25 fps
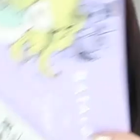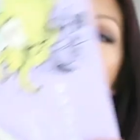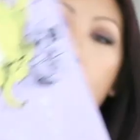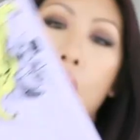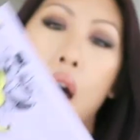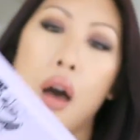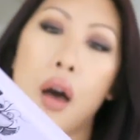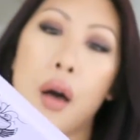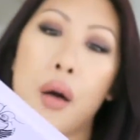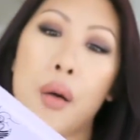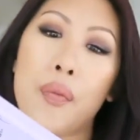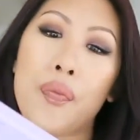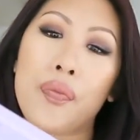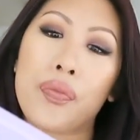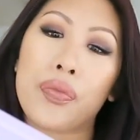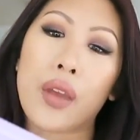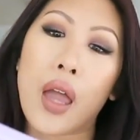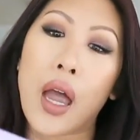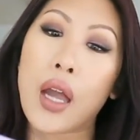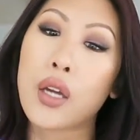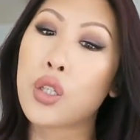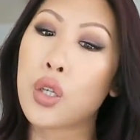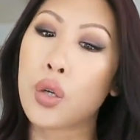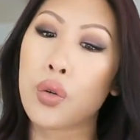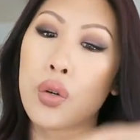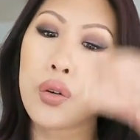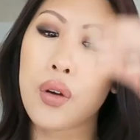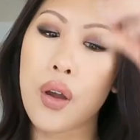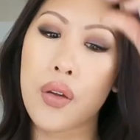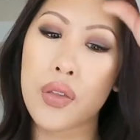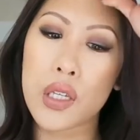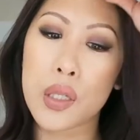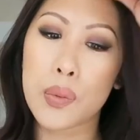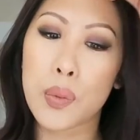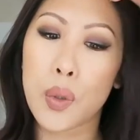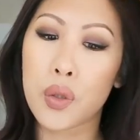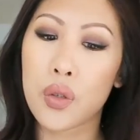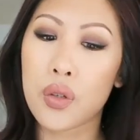um, I don't
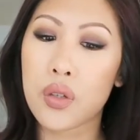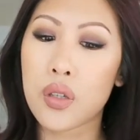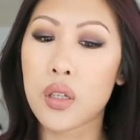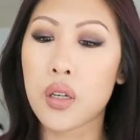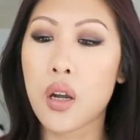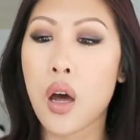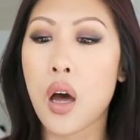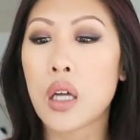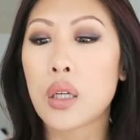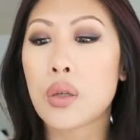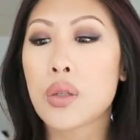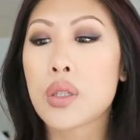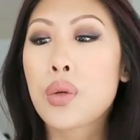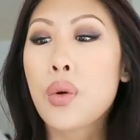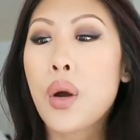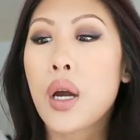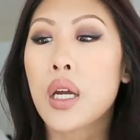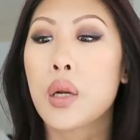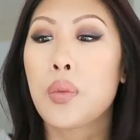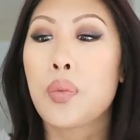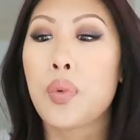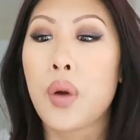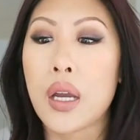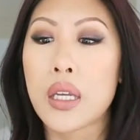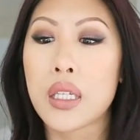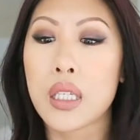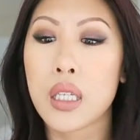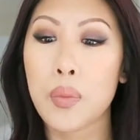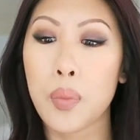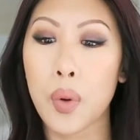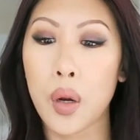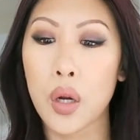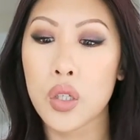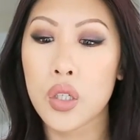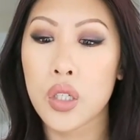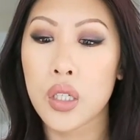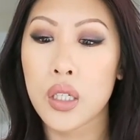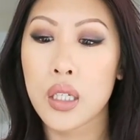regret this purchase at all. It was quite a pricey
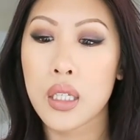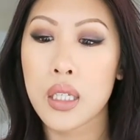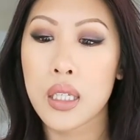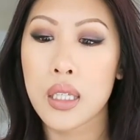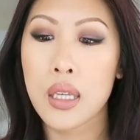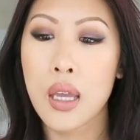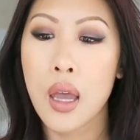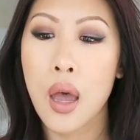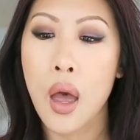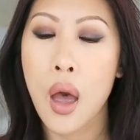purchase,